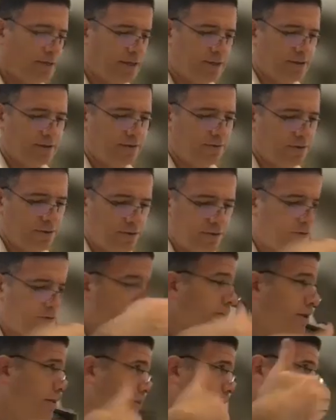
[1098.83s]
Yeah, we do
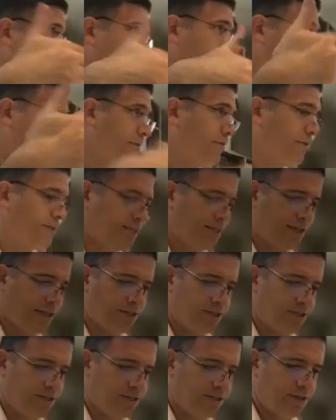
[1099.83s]
three in every
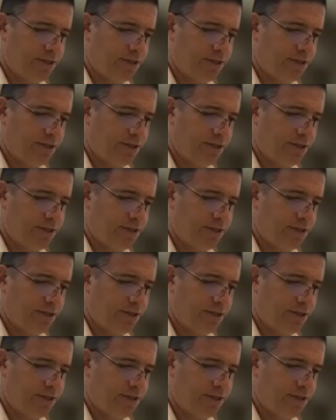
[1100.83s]
section